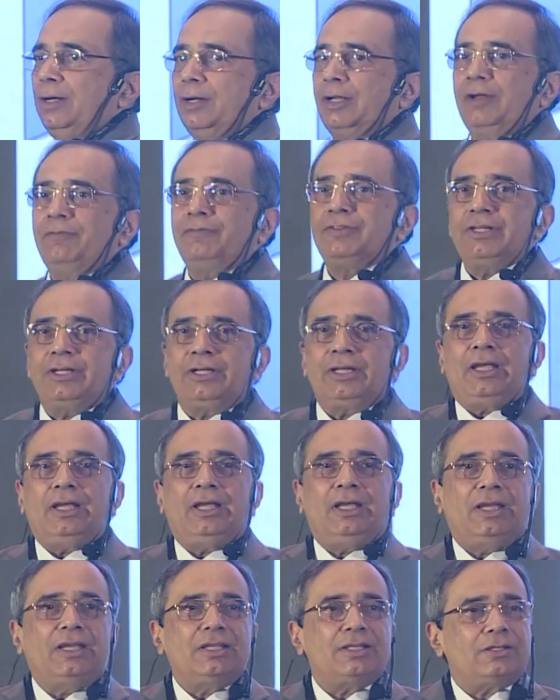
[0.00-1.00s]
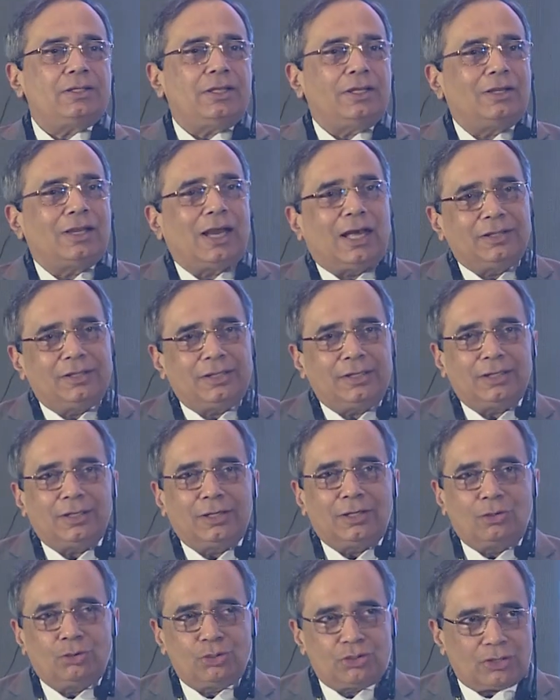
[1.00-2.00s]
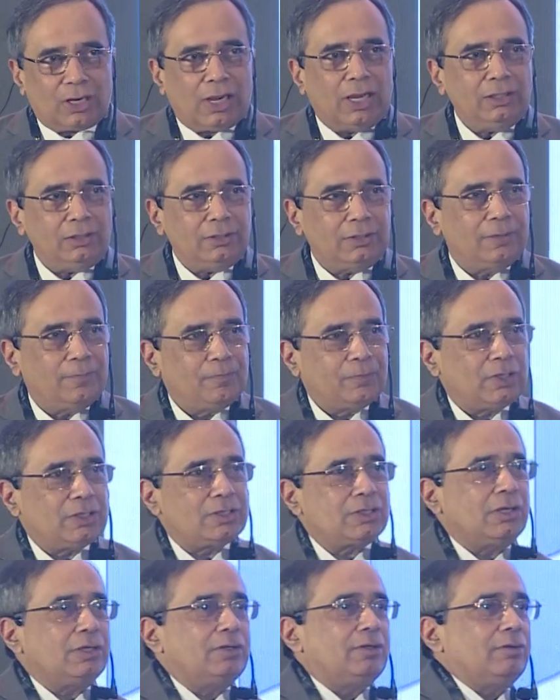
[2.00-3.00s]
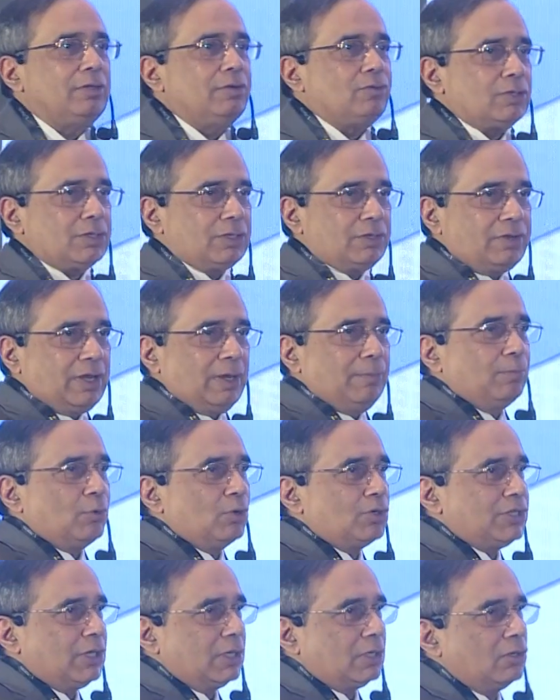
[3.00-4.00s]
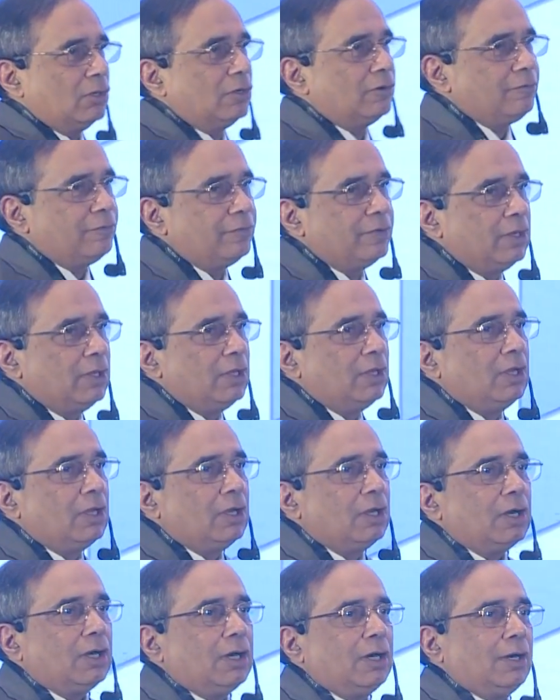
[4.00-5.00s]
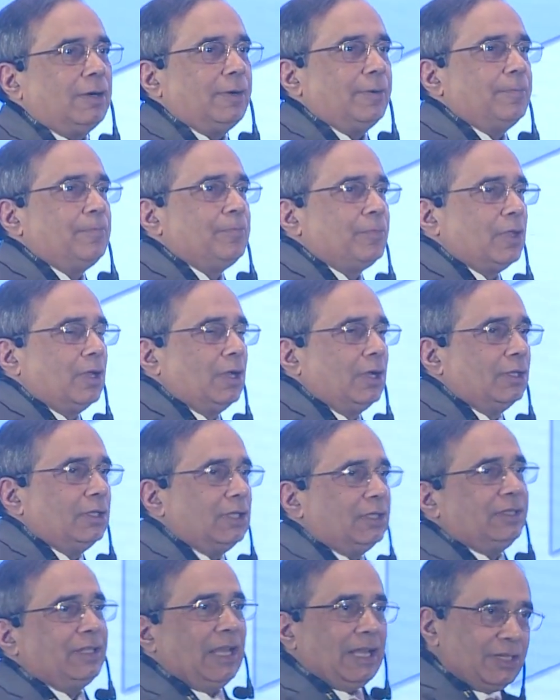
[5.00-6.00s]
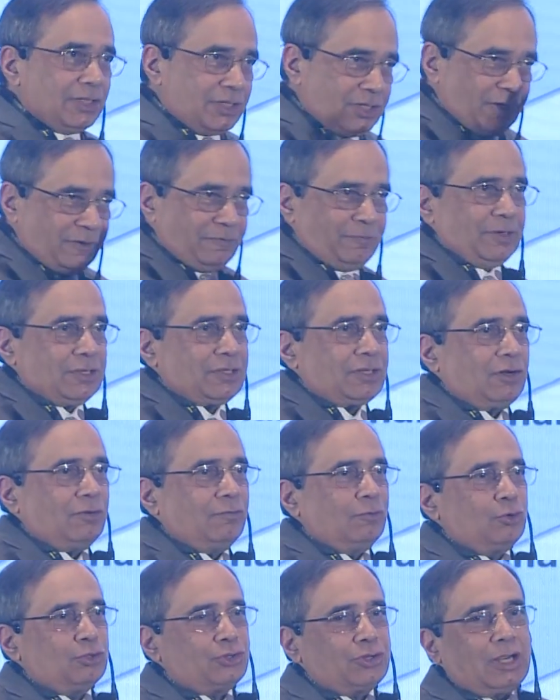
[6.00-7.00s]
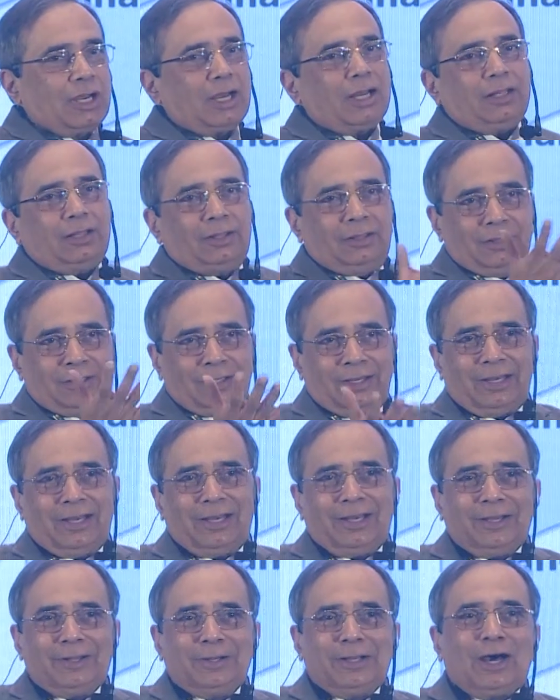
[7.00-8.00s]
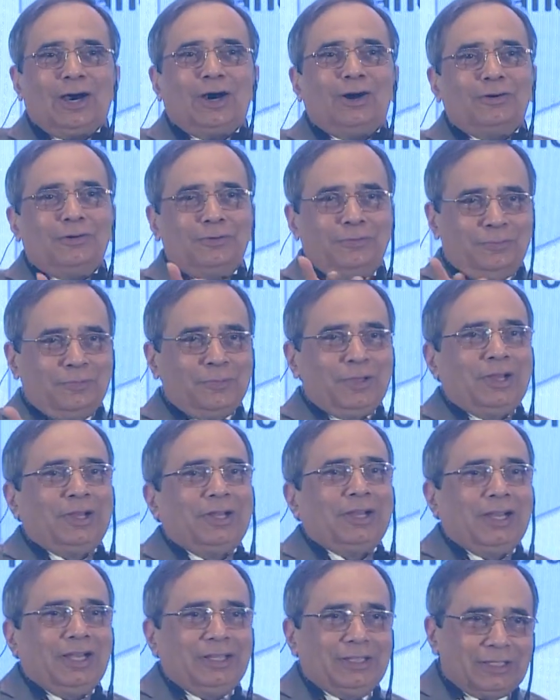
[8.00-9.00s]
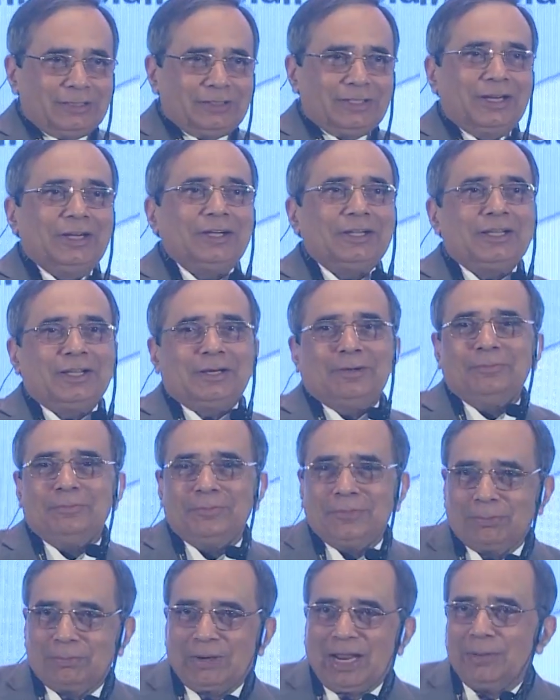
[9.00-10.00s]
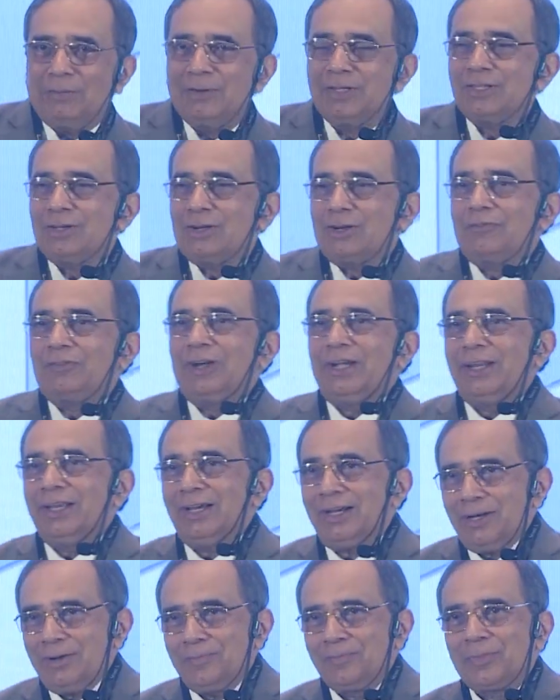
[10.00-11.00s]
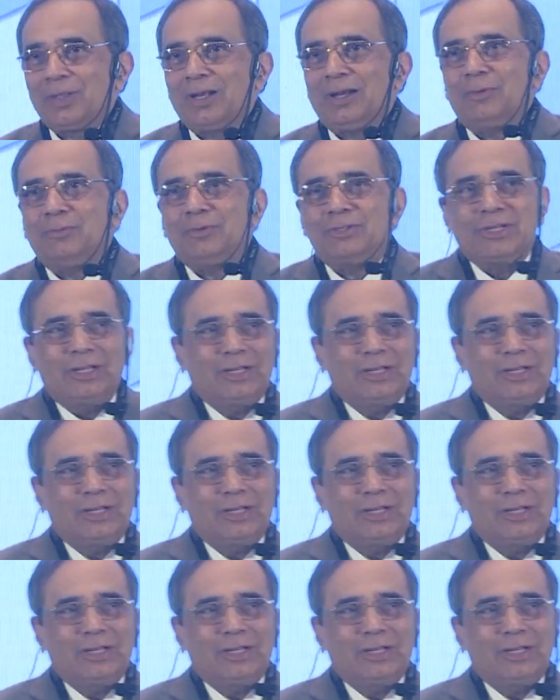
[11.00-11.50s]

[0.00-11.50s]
Gift City is in Gandhinagar, Gujarat. It was a dream project of the then Chief Minister of Gujarat, now in the 3rd term, the Prime Minister of India, Mr.